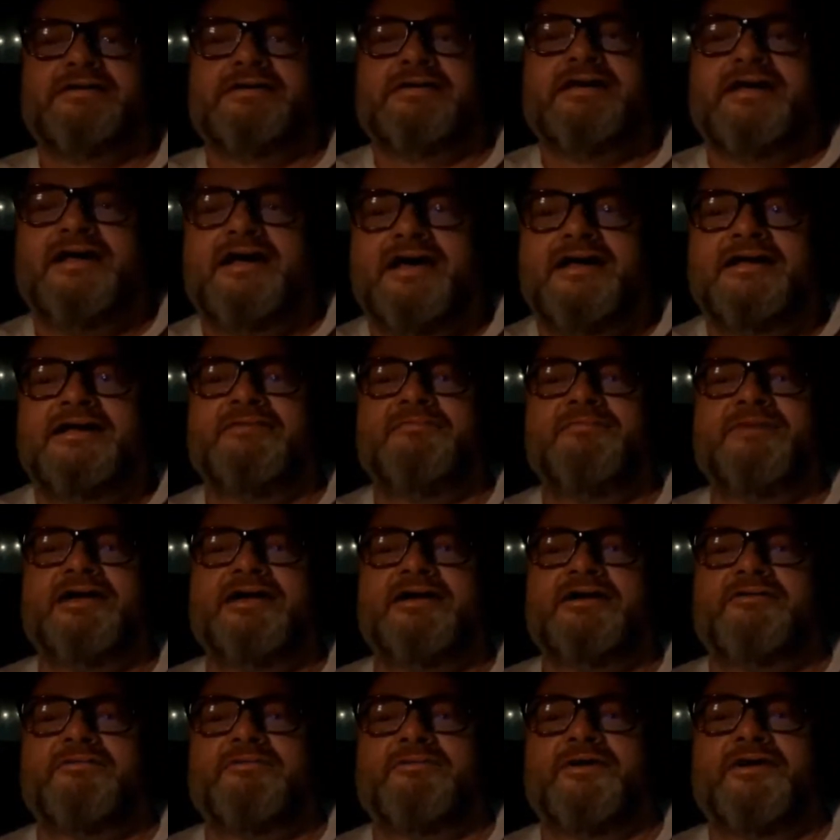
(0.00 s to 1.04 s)
I had to
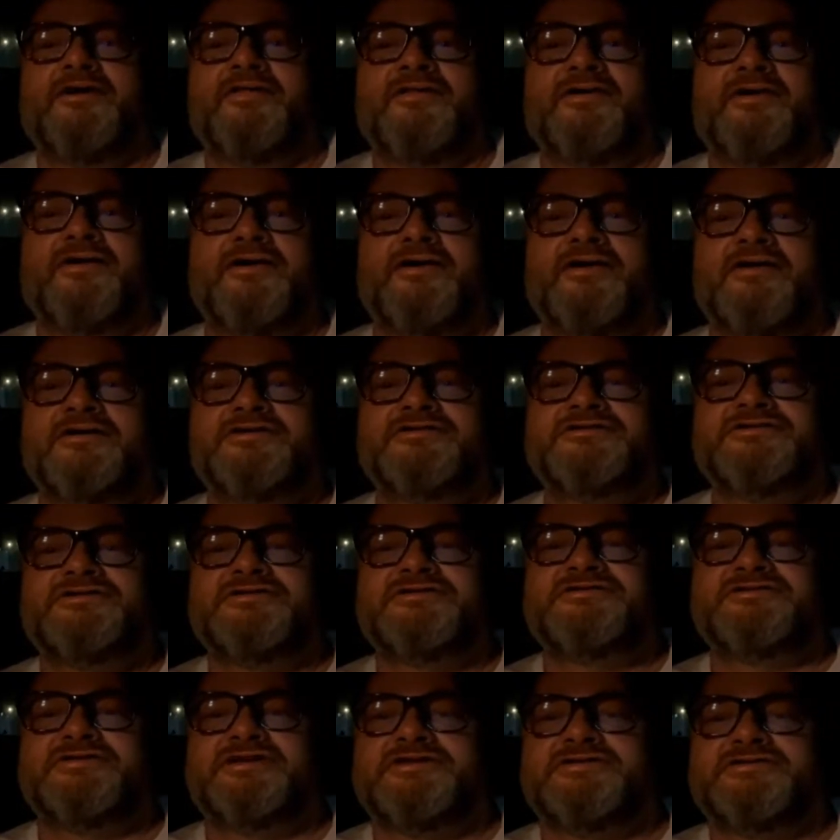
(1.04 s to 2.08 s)
make one of the hardest
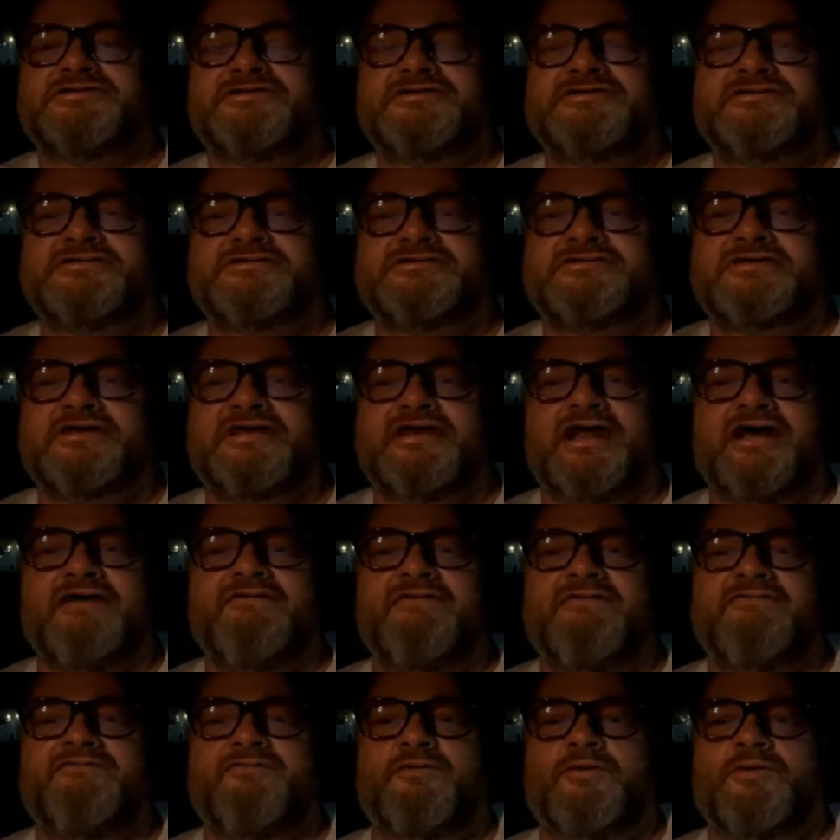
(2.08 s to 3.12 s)
decisions, and I've
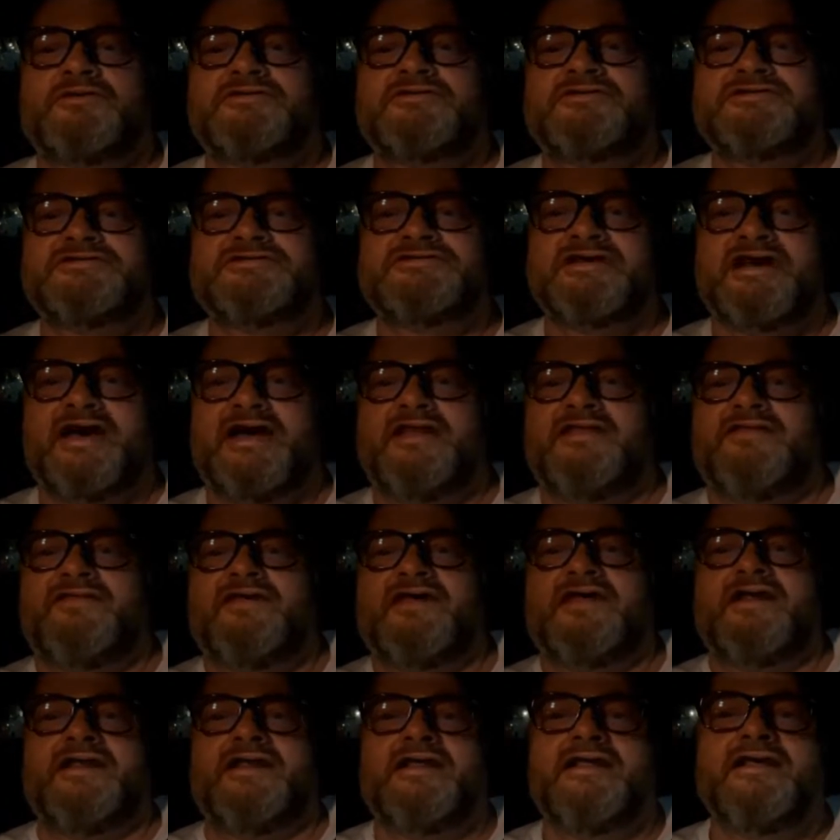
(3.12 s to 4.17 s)
unfortunately decided
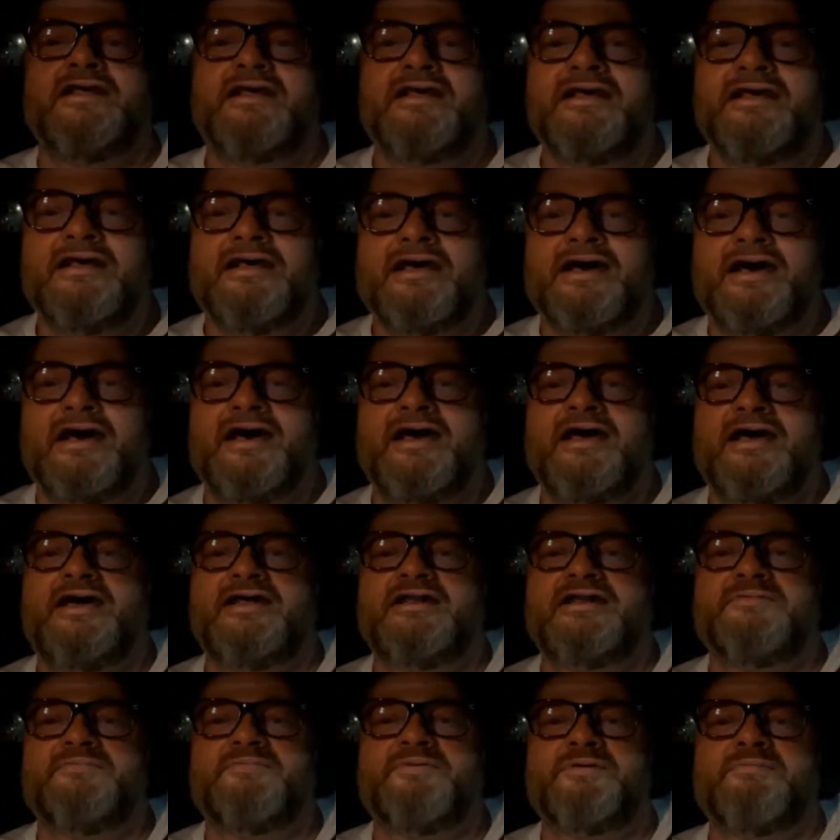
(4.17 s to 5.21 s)
that I
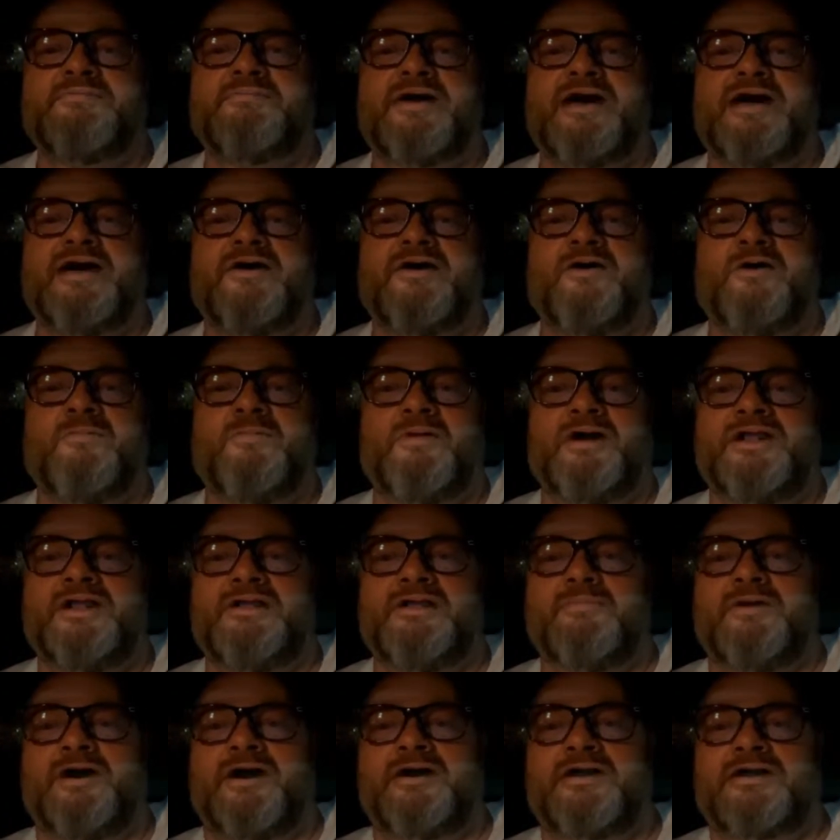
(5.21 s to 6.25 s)
had to put my home on the
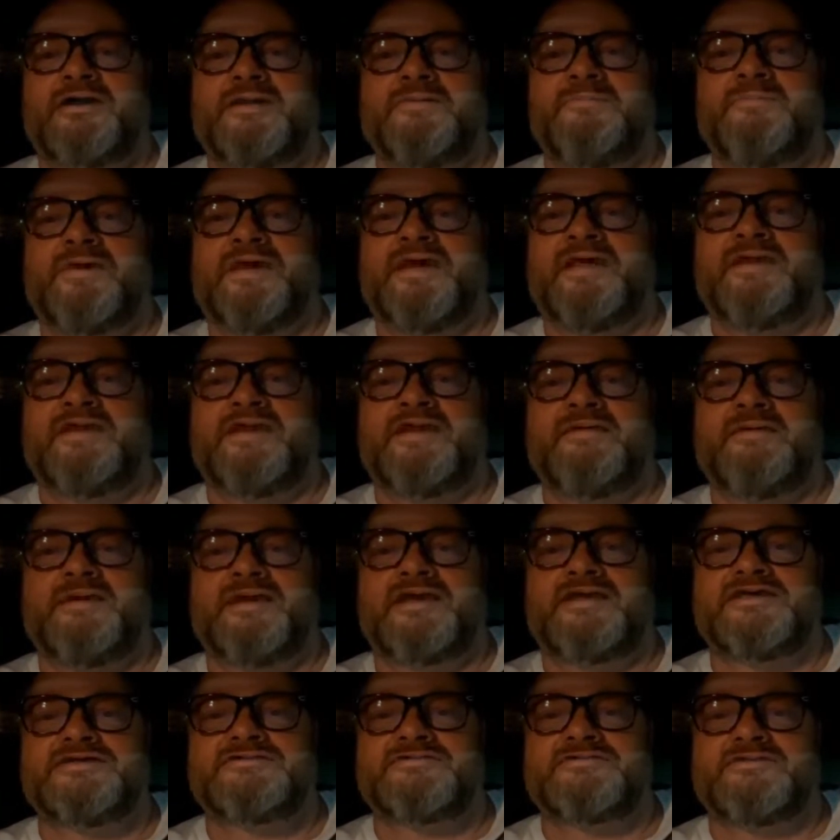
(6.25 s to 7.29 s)
market.
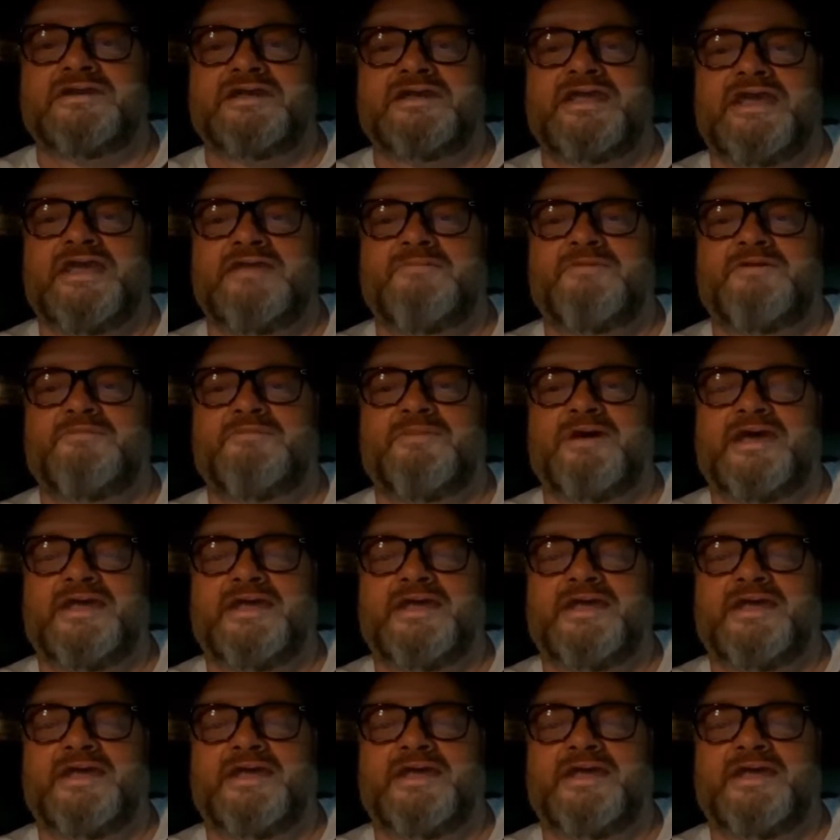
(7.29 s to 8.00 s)
Pandemic has really hammered my